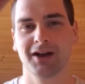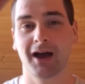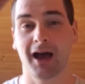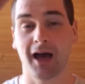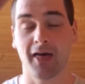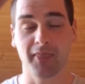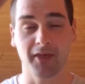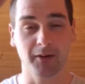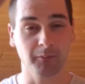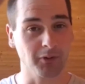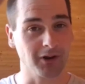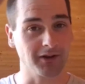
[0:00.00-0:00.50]

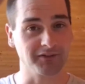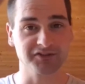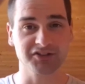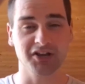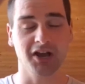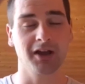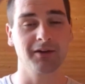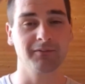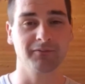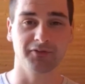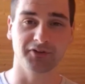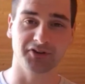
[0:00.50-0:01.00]
And then we'll have
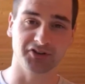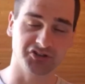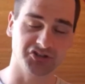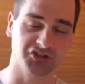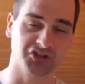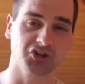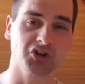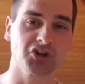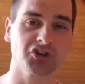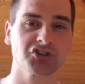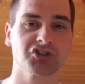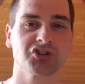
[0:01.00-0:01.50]
time for
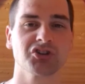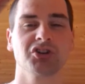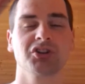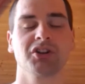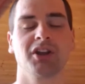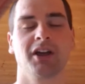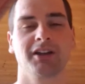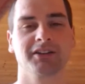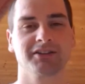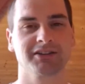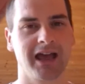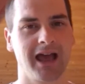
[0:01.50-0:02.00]
discussion
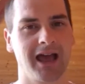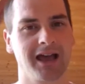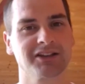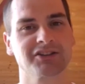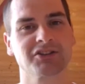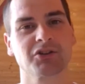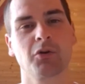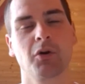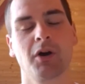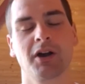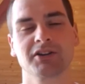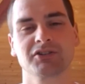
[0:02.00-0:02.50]
and to ask
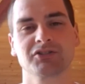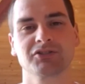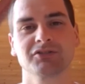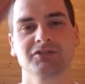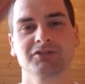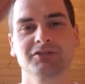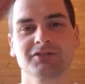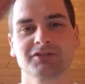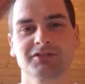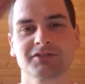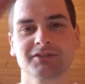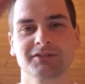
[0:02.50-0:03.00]

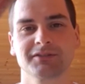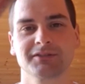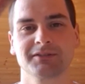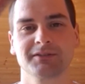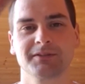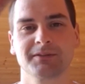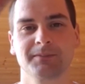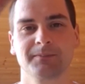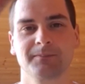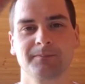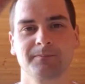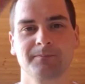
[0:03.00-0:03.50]
questions.
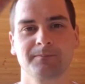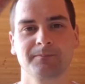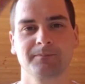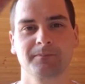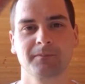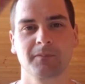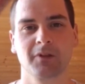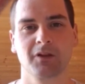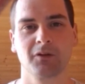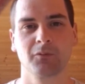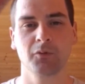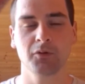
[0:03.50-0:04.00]

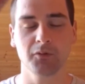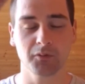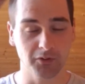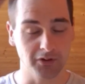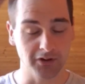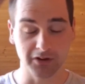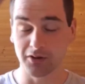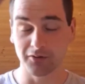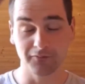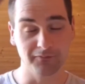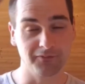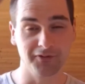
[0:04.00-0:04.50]
We would
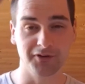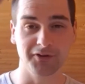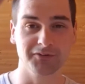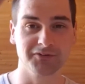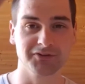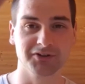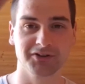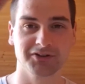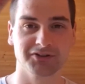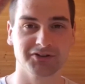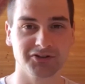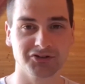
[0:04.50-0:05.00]
love for you
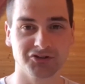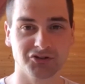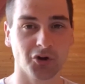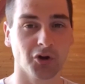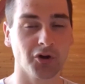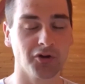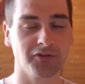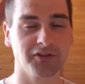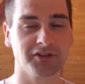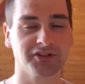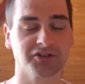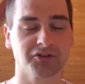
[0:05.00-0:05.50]
to
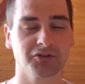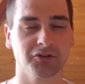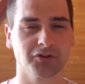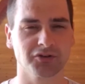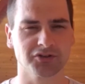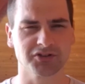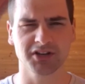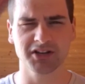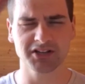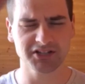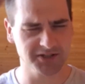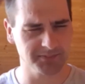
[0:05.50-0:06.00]
join this course.
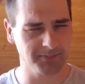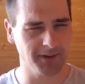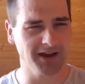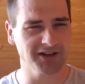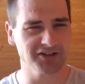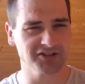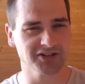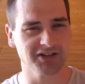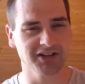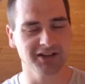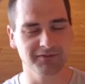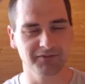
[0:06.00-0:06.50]
And
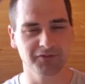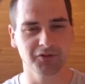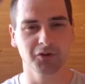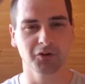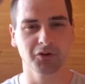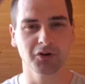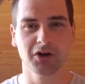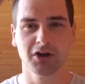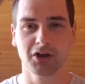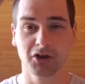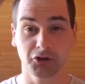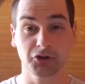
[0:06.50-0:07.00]
especially if you're
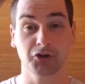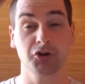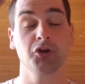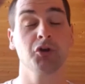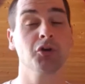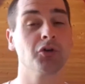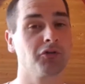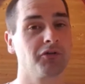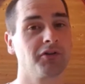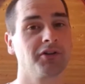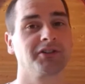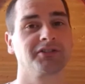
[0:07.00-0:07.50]

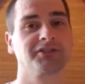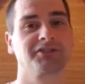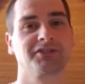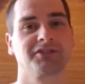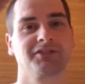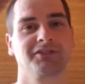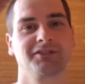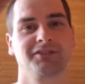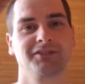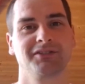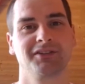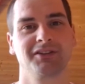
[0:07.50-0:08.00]
curious
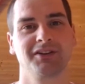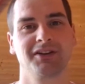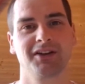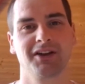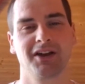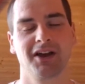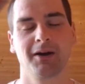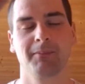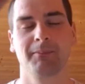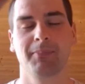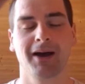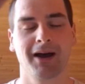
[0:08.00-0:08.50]

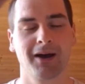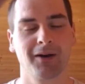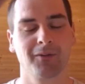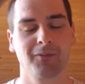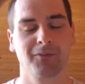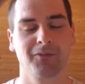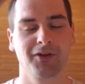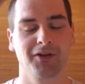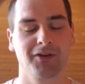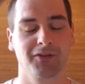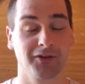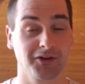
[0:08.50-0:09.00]
about
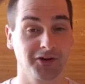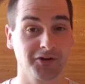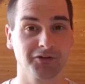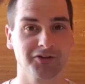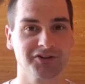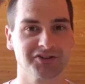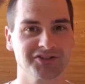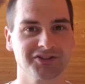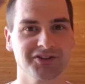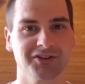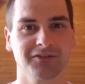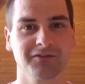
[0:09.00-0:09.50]
the
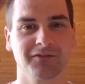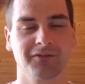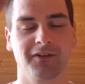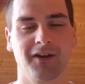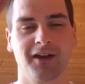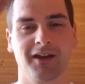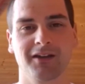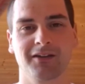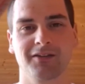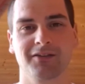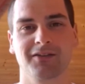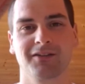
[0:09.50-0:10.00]
Christian
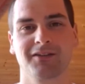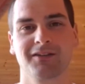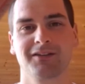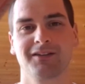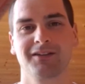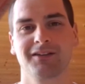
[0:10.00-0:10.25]
faith.